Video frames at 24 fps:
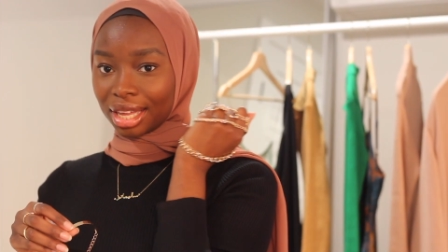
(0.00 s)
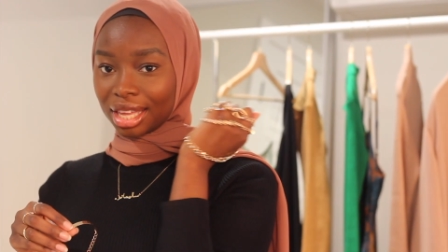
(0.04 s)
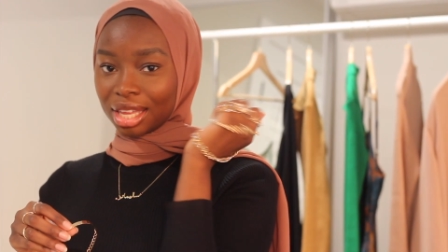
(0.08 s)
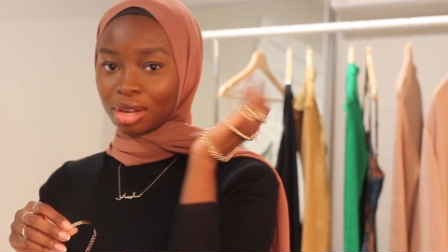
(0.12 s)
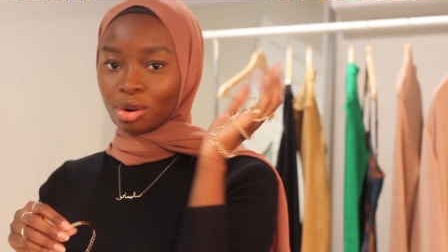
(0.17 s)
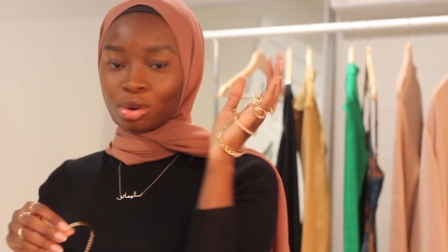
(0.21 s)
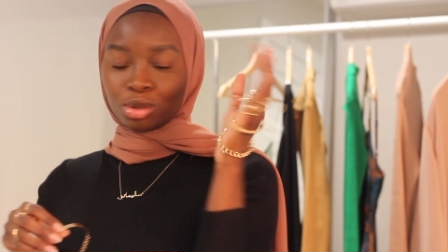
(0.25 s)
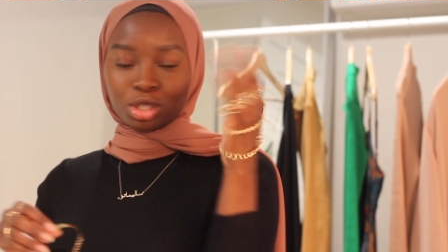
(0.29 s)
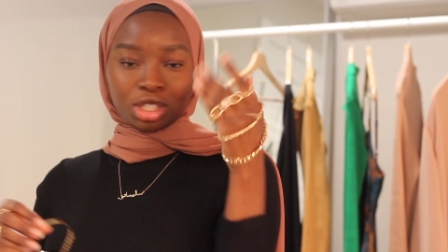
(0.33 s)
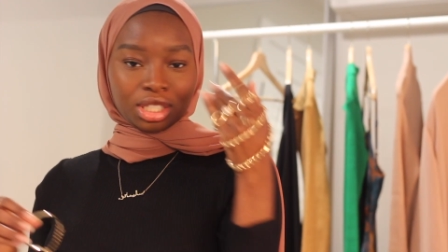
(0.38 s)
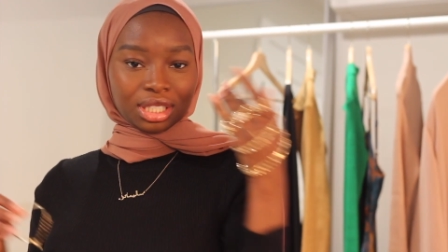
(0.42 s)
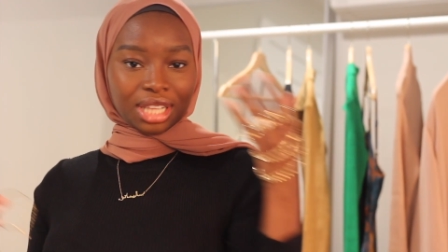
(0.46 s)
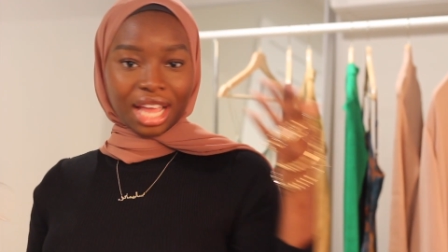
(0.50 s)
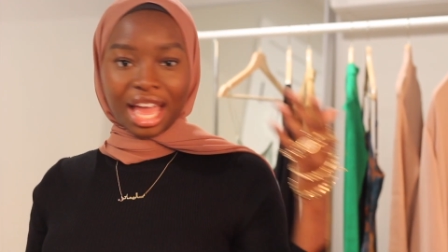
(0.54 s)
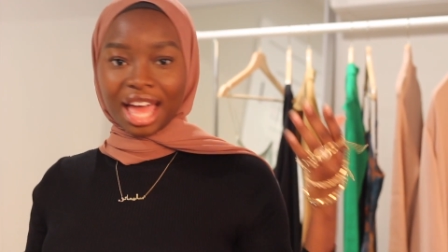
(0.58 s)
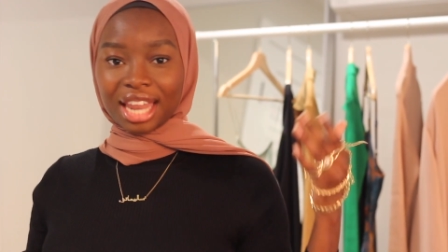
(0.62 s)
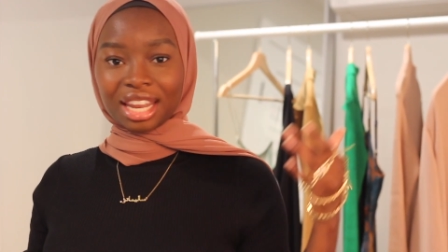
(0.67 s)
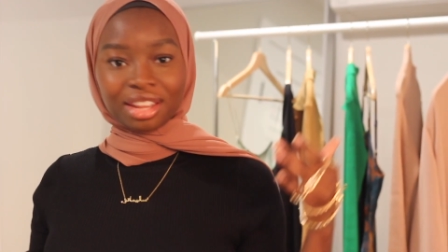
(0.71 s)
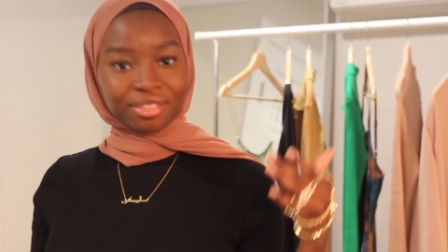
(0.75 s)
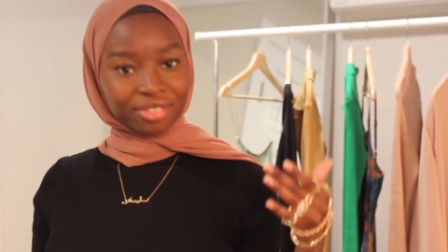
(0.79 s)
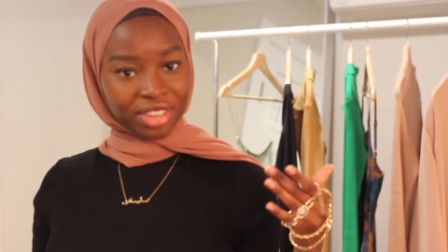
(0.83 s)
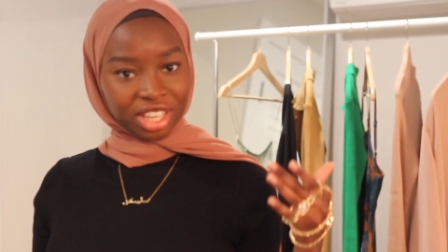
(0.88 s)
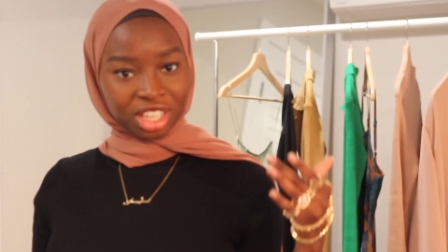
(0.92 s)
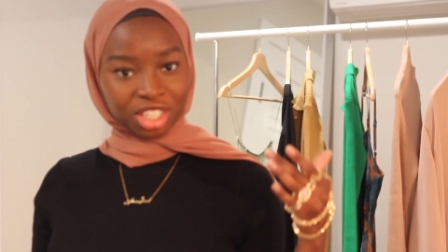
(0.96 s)
it'll just
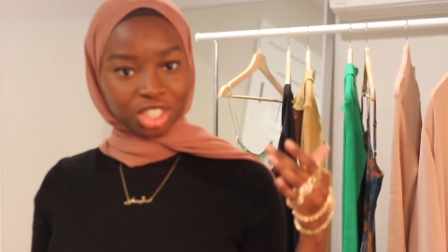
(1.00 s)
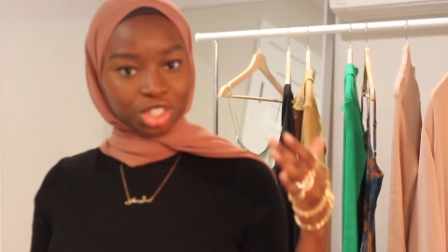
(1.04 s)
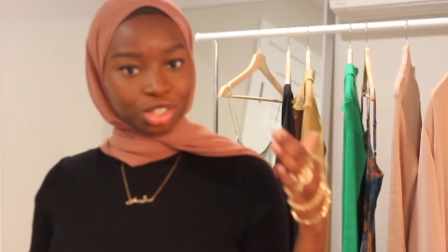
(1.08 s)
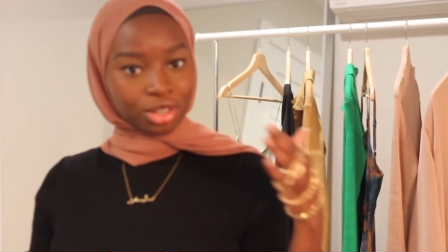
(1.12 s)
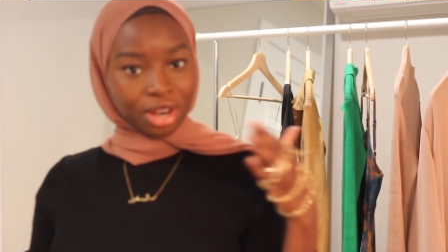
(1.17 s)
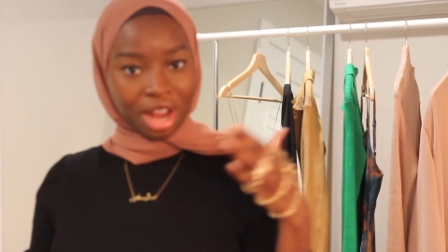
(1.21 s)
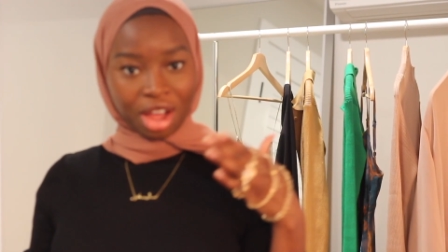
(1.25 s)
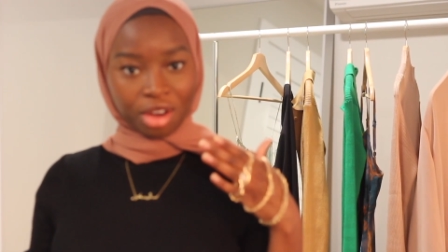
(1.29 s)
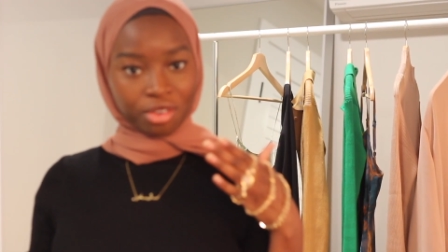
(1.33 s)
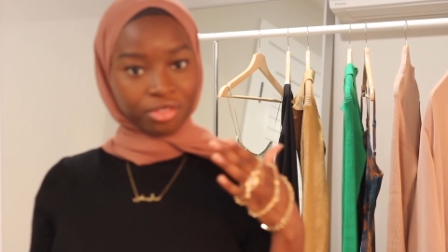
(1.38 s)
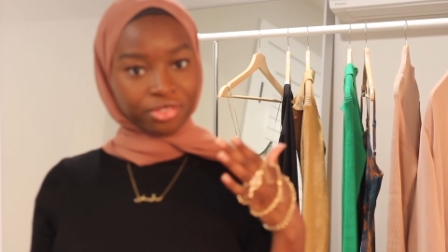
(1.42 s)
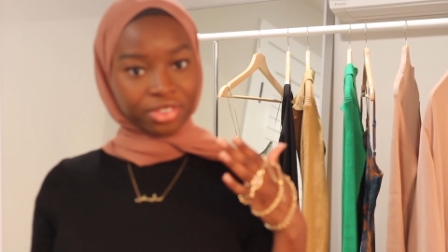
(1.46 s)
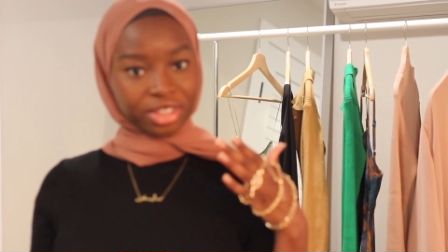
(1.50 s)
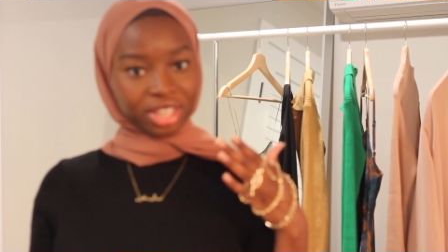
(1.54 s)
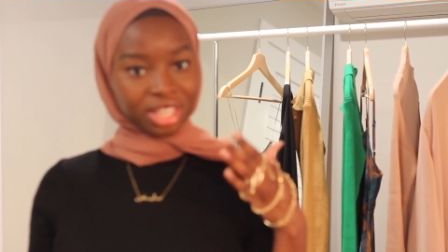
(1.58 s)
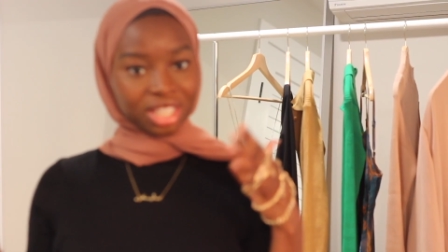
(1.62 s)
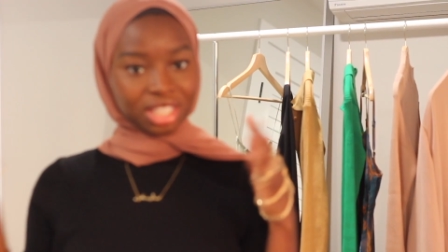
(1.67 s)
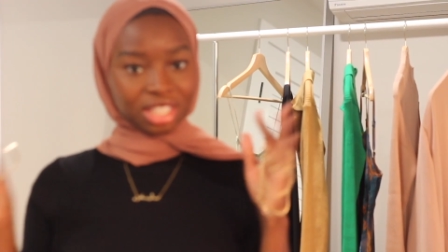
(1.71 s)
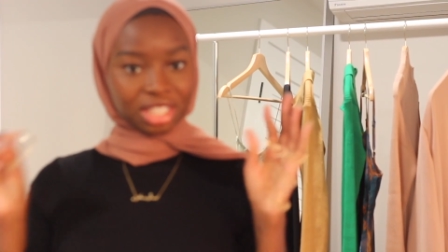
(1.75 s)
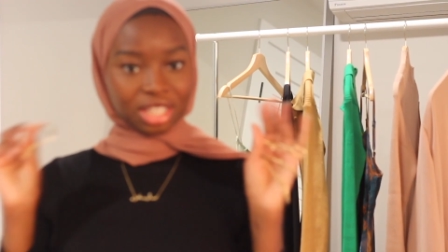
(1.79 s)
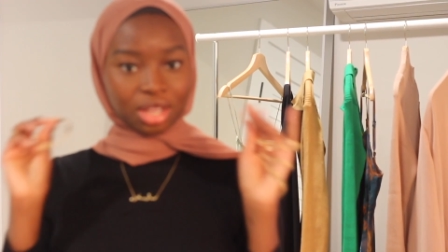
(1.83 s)
elevate your outfit.